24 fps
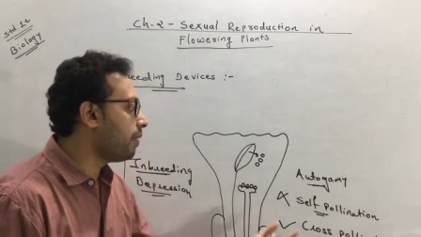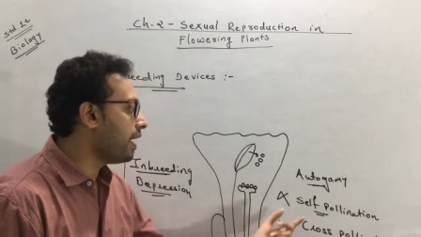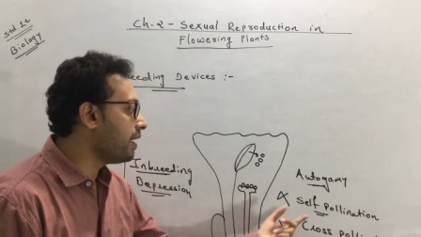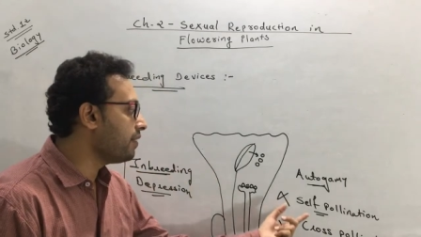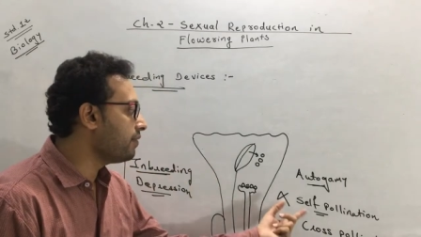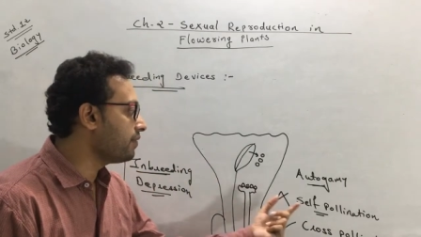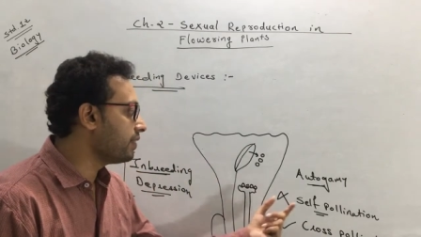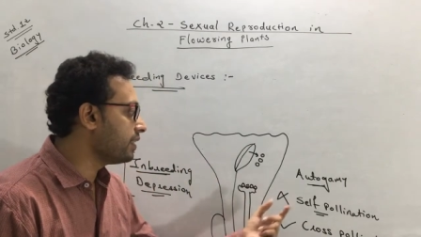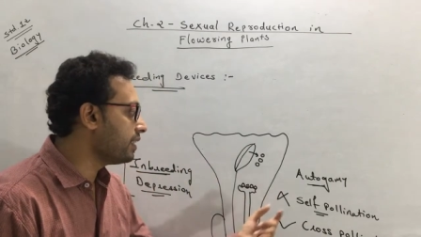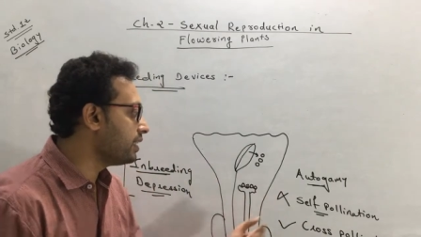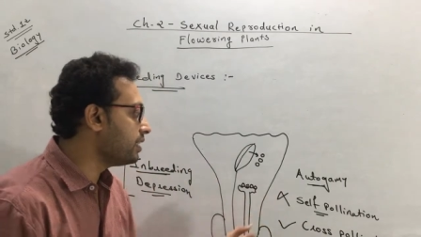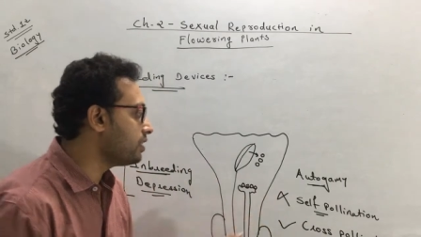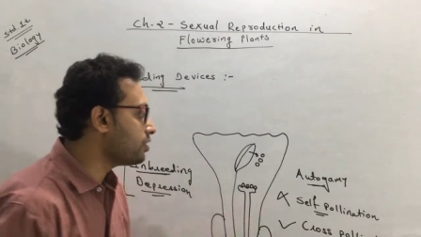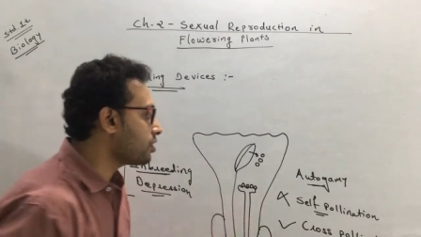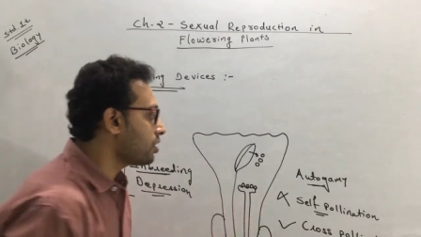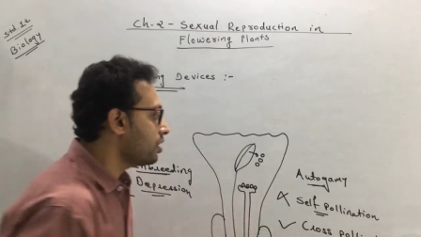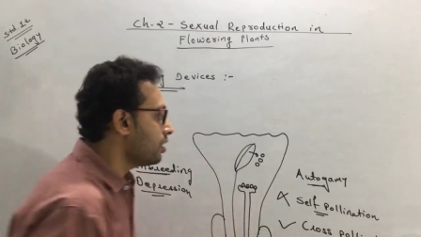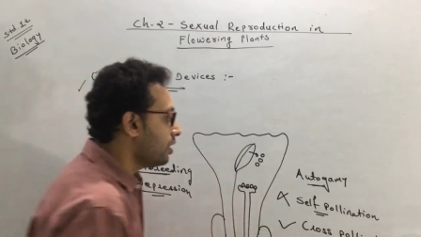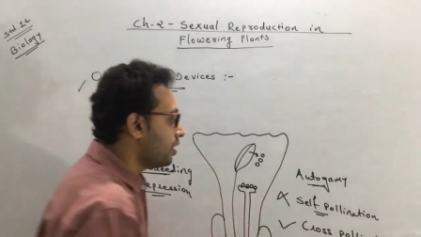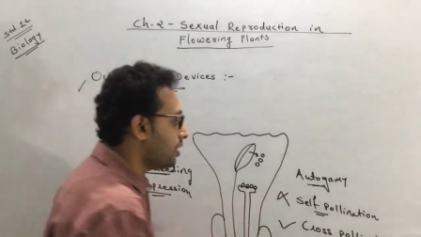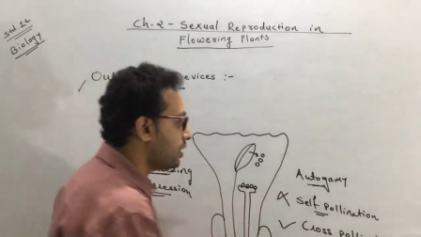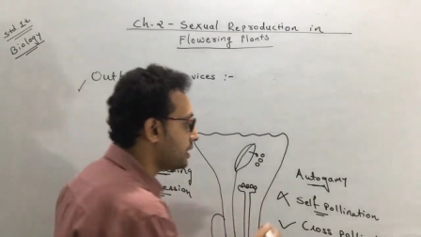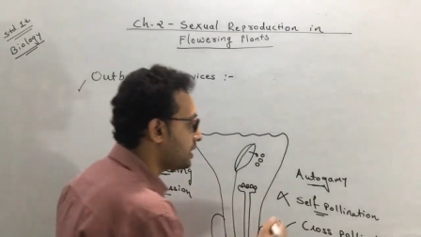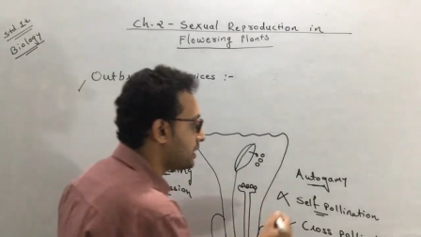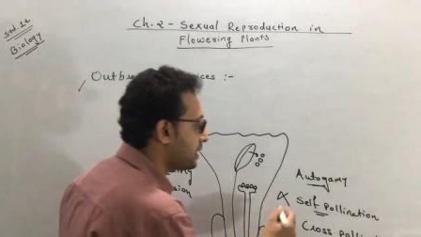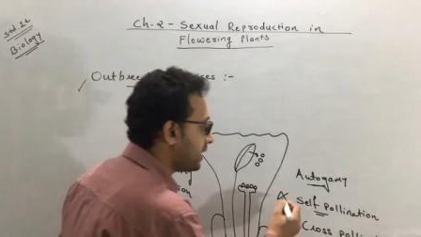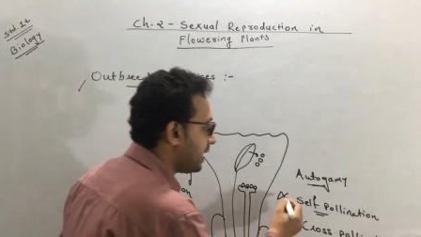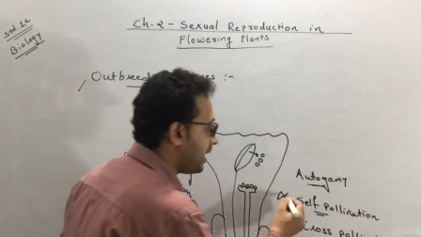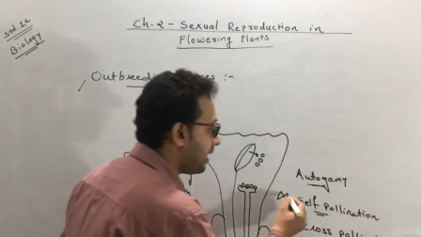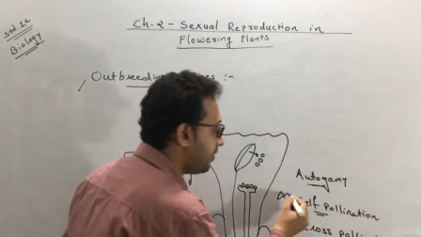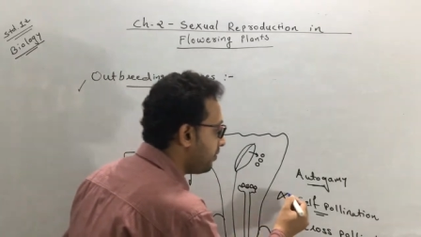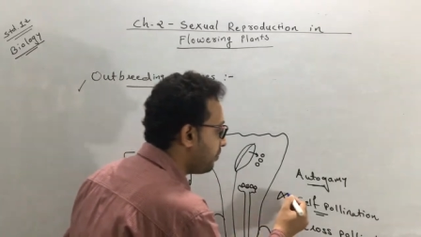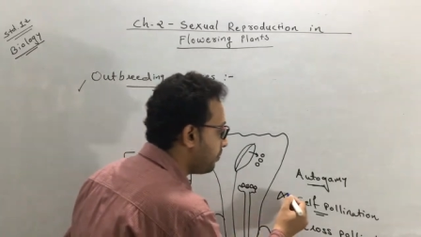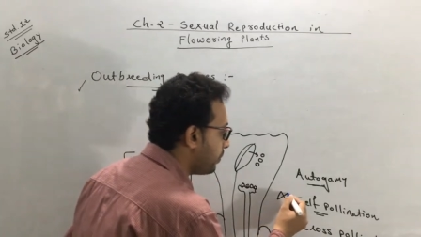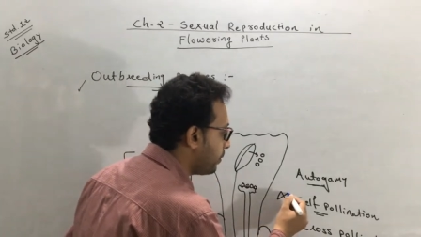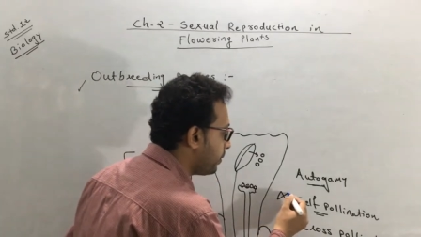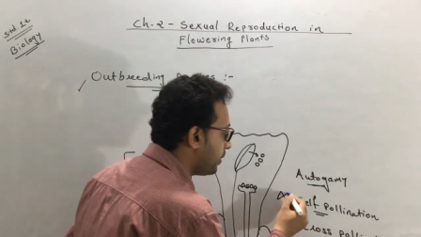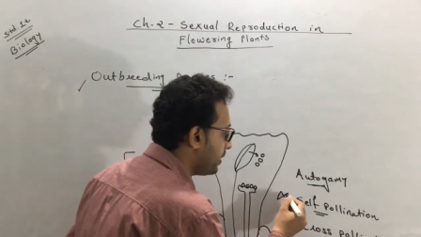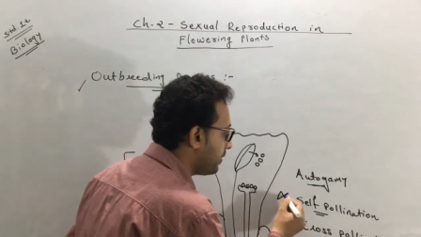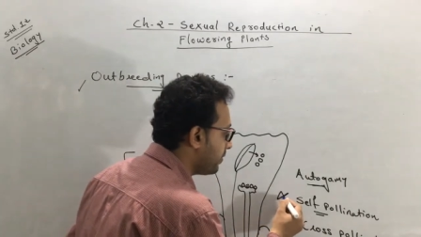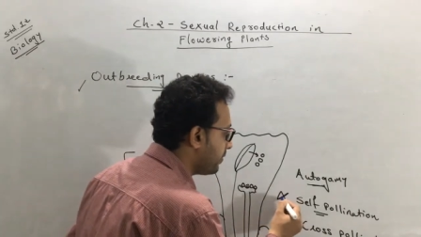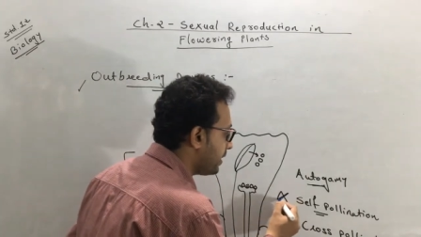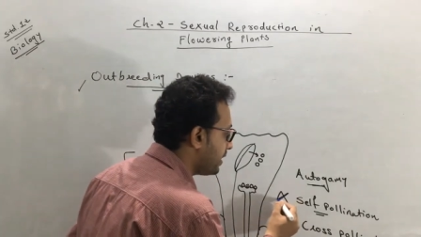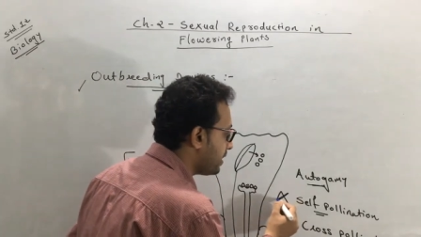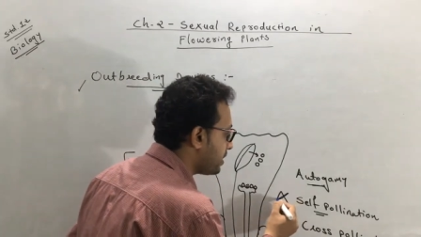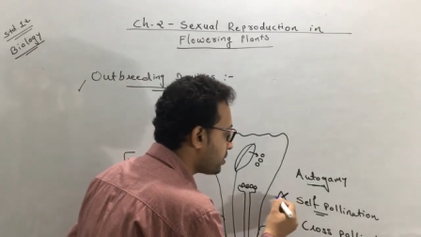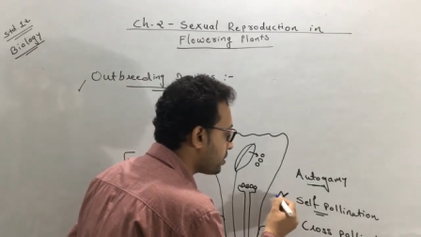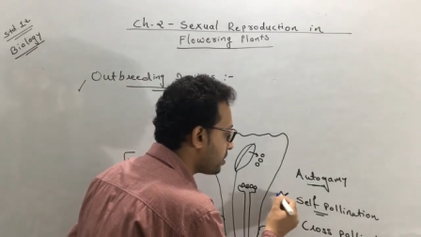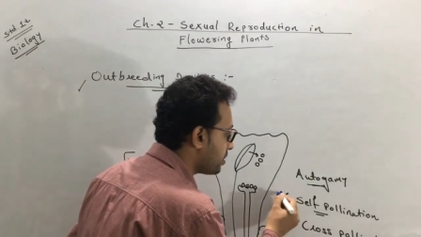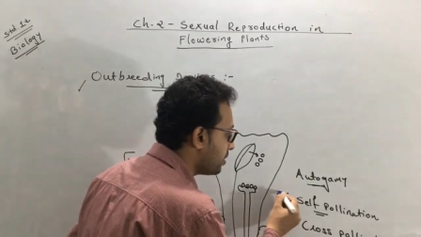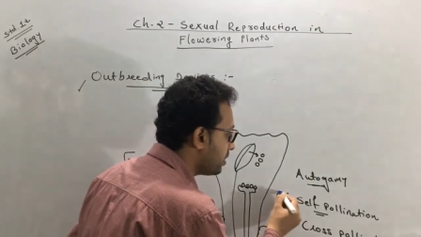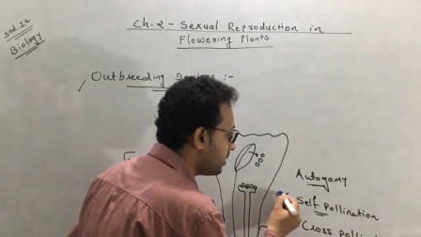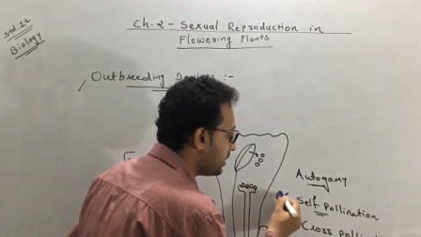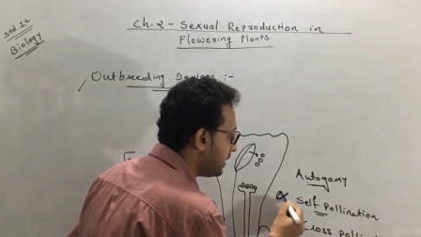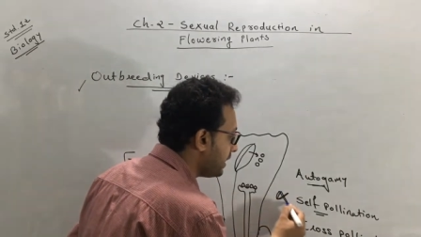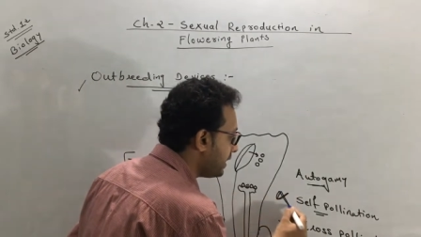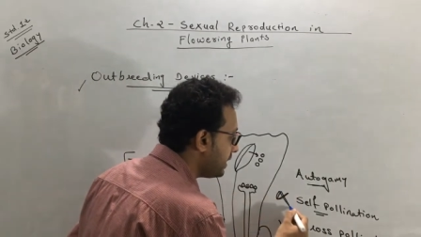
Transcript: by which a self-pollination